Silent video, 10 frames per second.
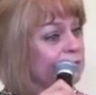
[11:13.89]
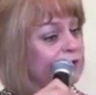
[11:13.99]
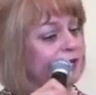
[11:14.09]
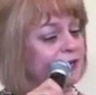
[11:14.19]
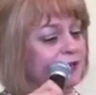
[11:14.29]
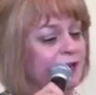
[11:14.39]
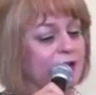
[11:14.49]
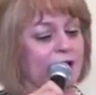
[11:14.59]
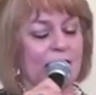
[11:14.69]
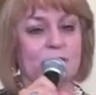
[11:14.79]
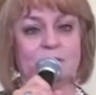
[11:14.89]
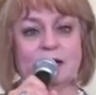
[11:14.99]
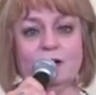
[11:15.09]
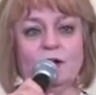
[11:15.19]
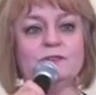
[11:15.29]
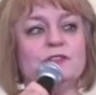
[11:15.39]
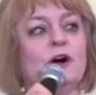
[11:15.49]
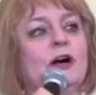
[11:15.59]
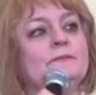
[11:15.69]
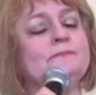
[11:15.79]
morning. I put my clothes
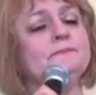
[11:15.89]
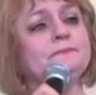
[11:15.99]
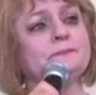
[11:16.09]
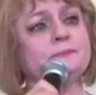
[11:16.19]
on,